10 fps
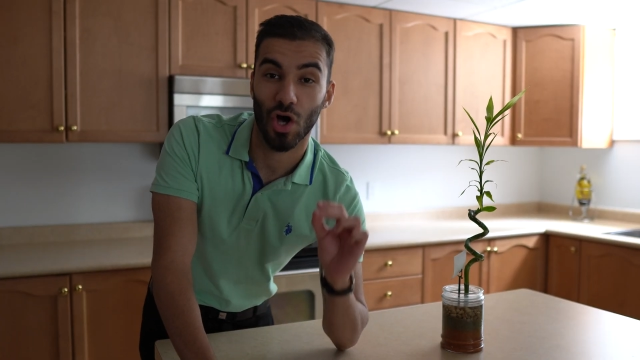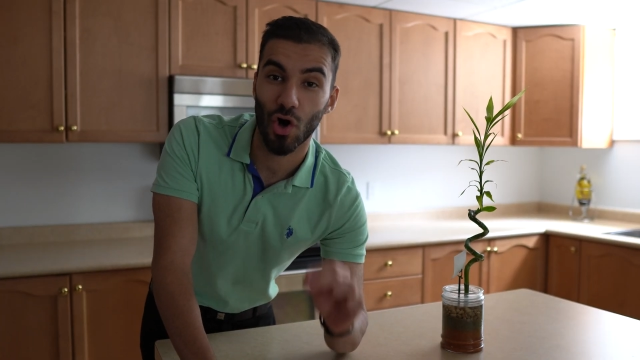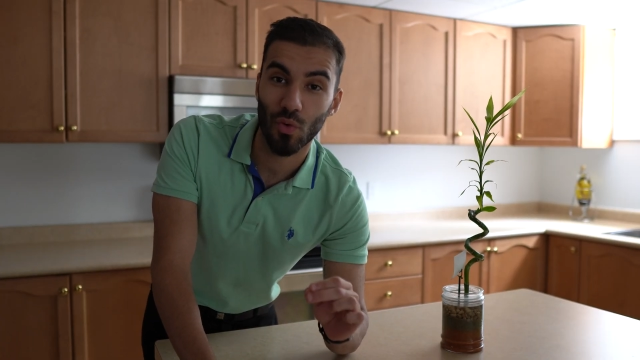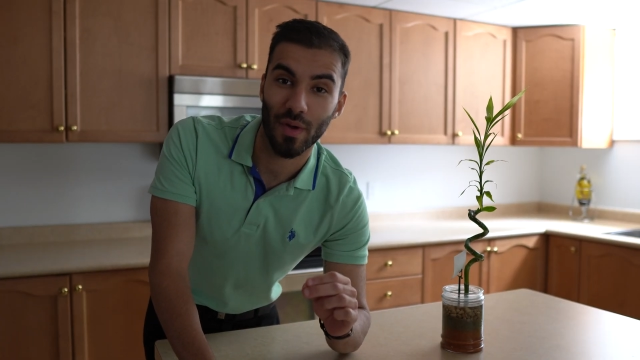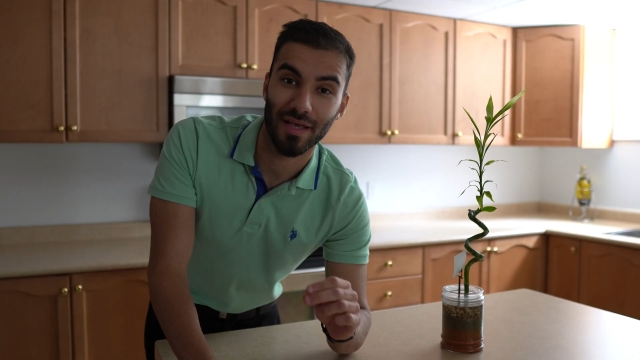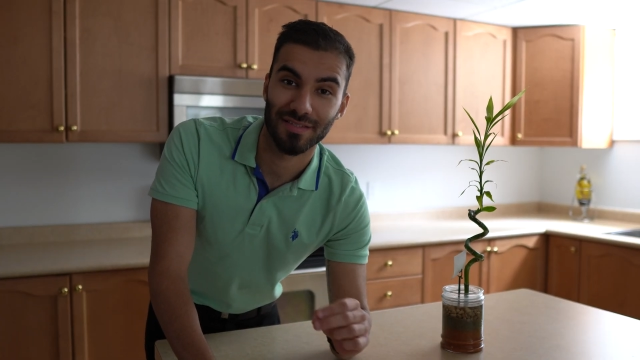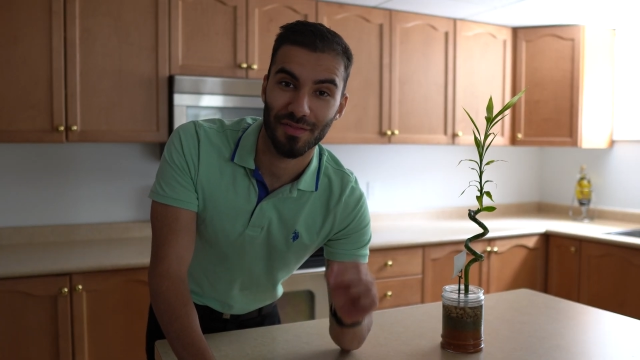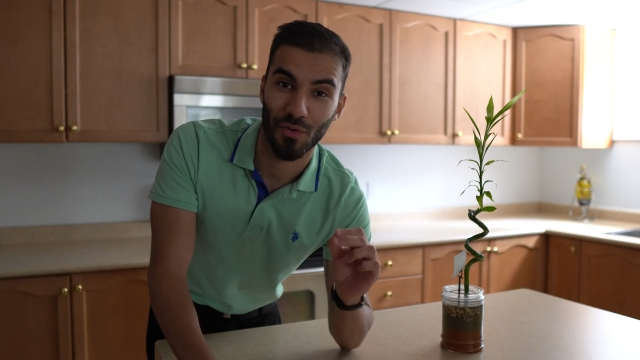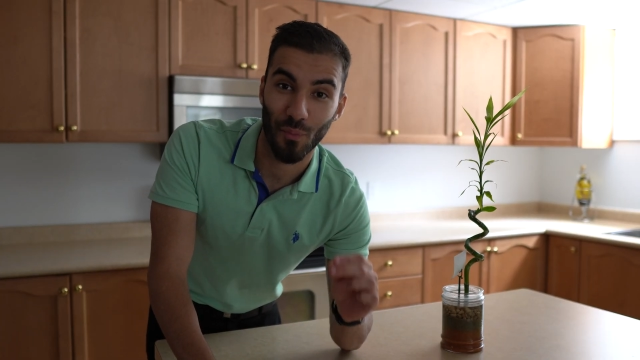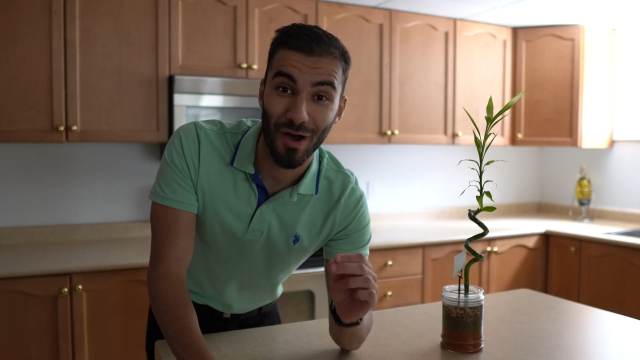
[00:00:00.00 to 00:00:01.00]
always
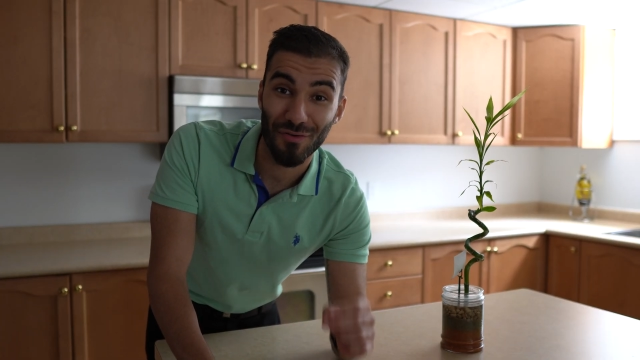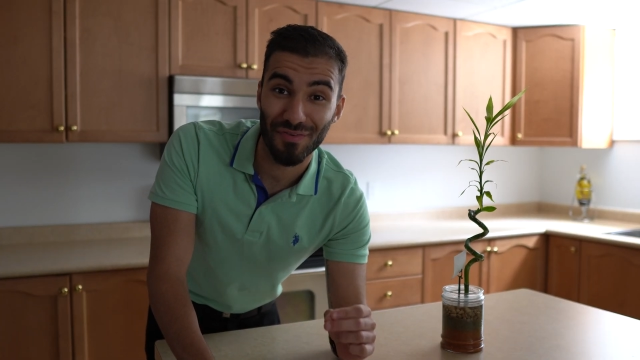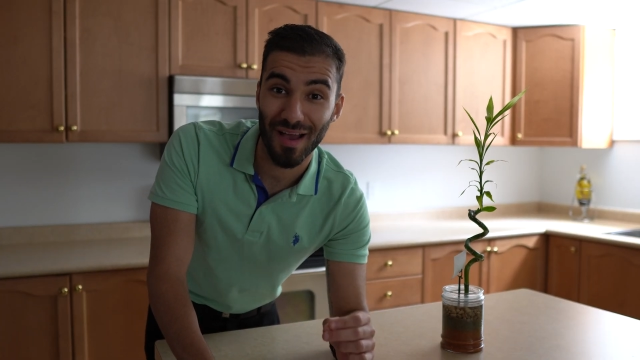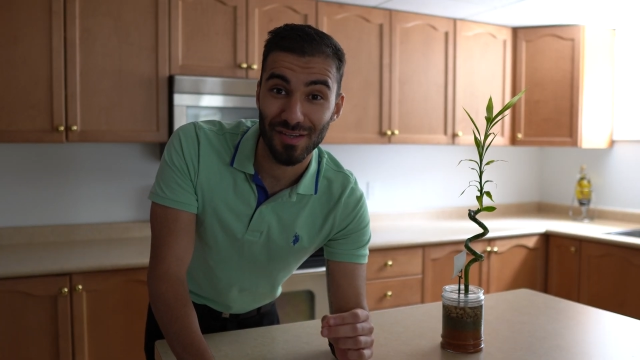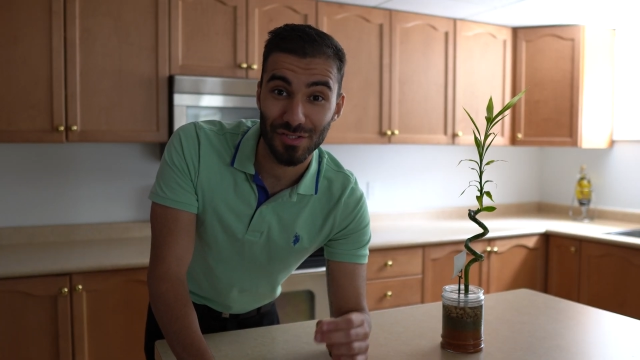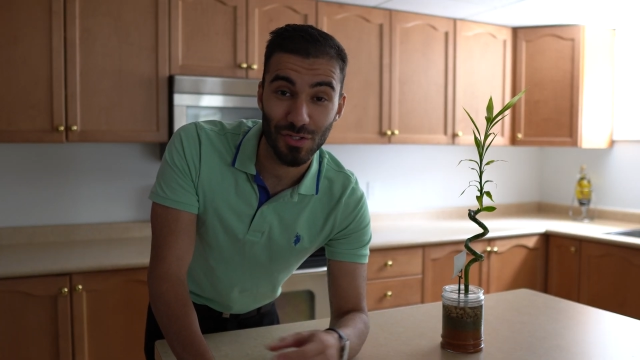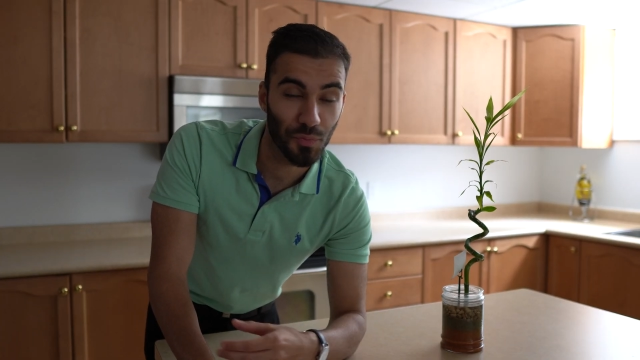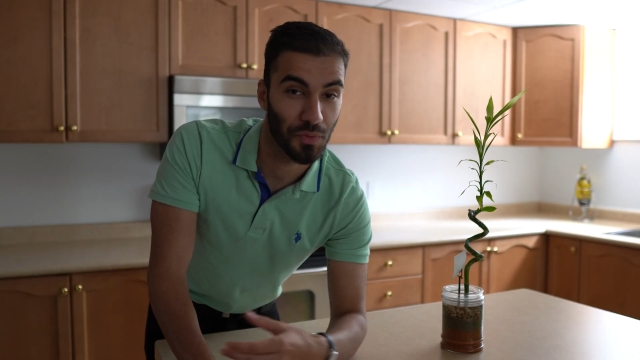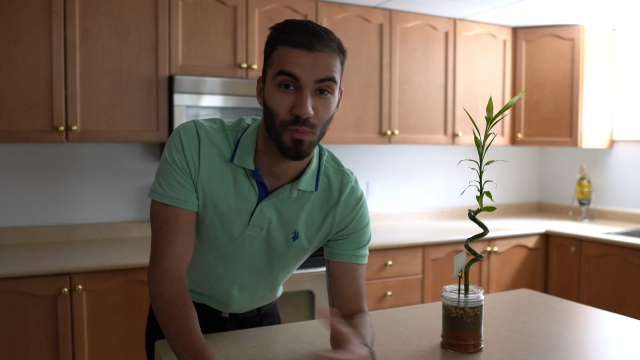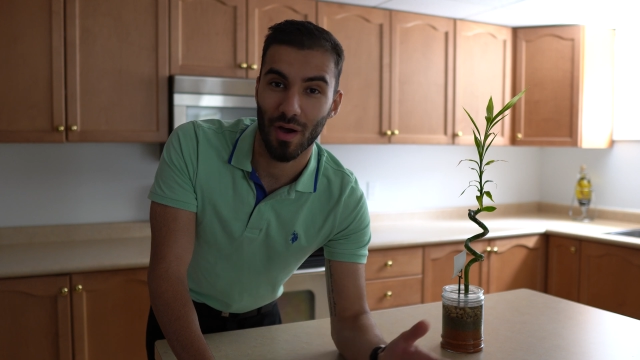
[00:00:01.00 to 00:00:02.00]
the wow factor
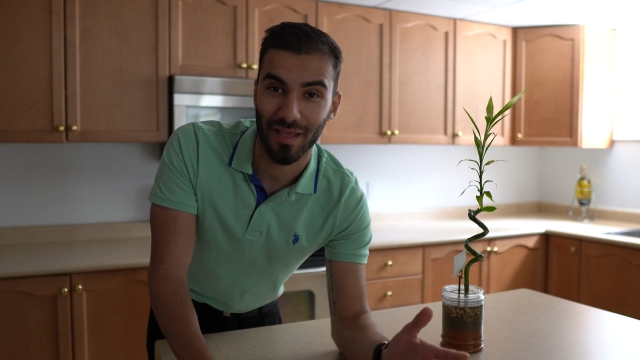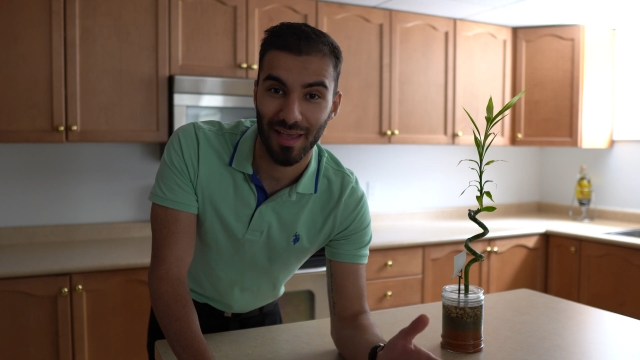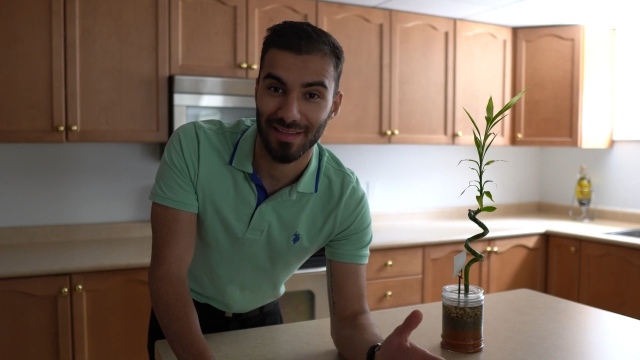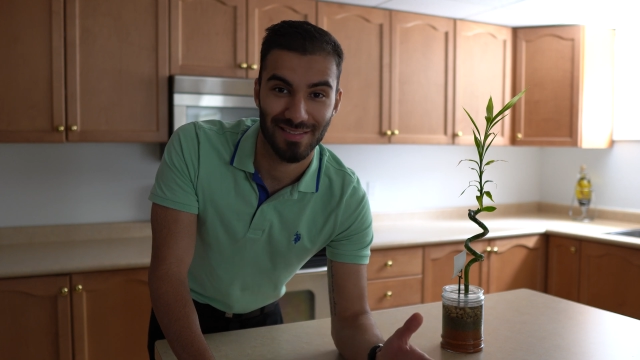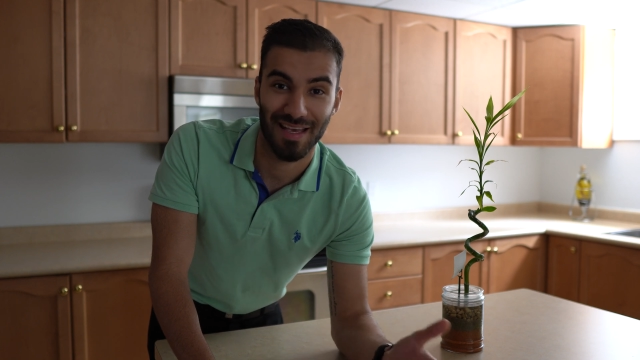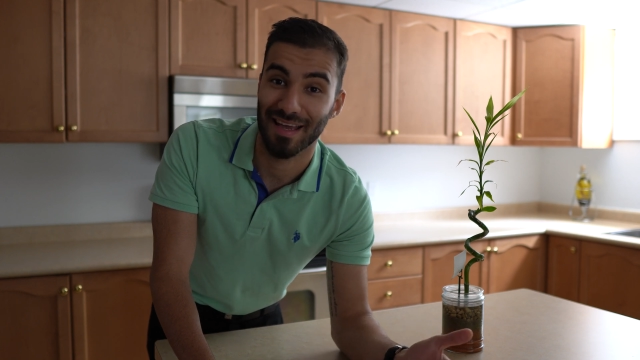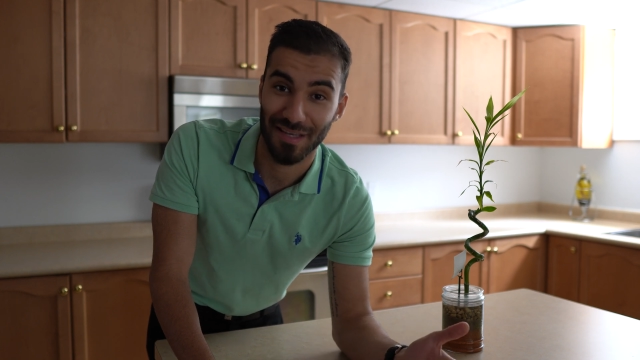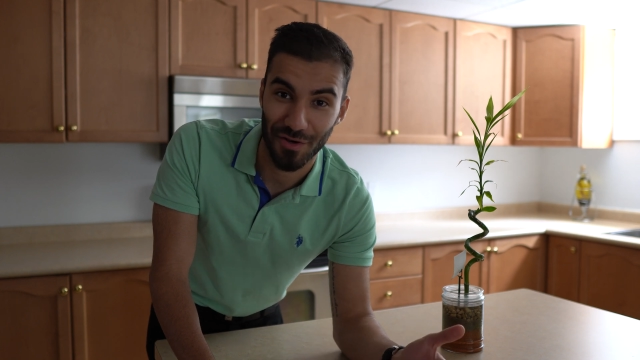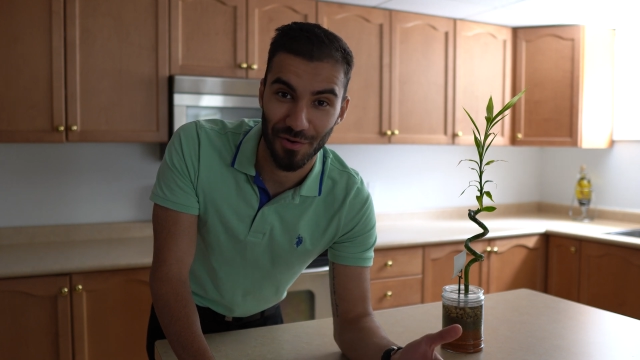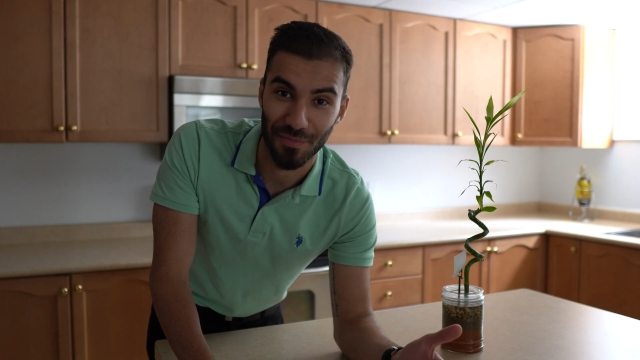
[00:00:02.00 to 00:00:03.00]
when walking into
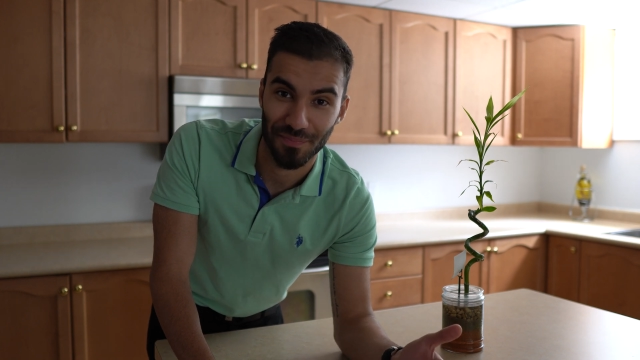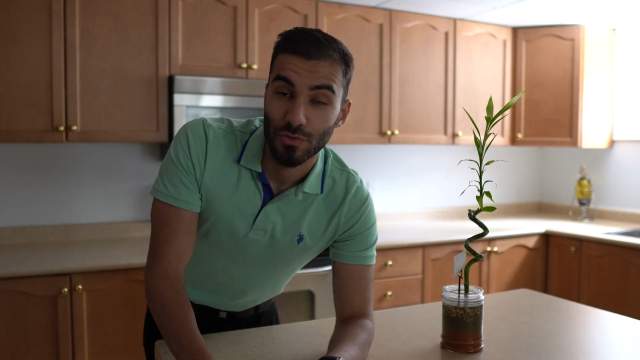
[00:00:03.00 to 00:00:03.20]
any home.